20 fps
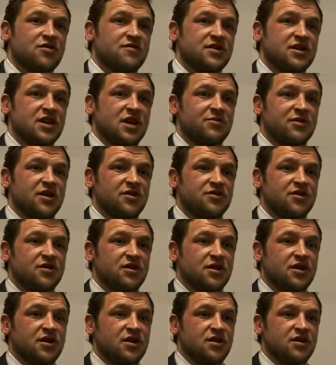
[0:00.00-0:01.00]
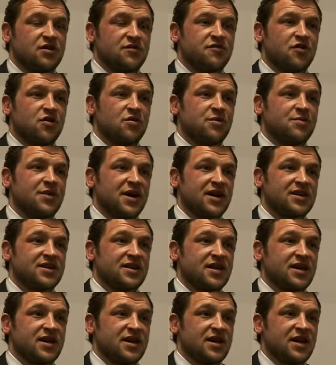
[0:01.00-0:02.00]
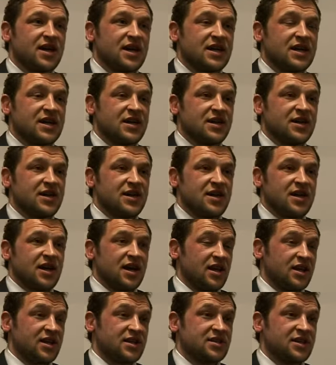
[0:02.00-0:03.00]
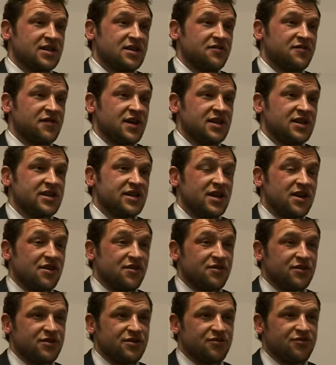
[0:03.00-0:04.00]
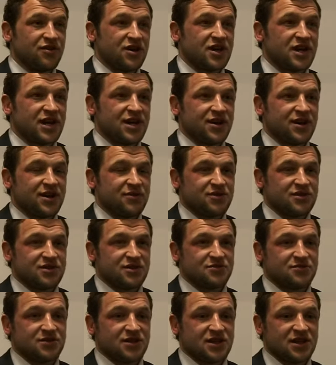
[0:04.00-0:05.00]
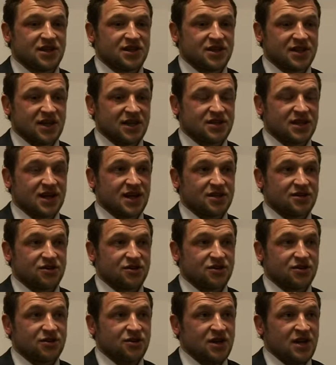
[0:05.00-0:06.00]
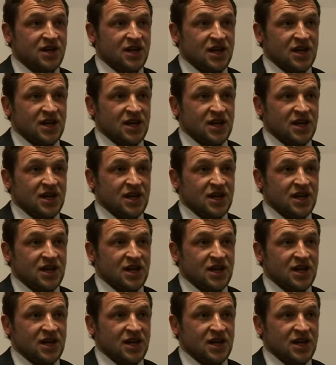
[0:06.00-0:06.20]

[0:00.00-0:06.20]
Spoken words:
of it came down to the forward pack today, and like I said, defending in and around the ruck area, which is where they attacked a lot,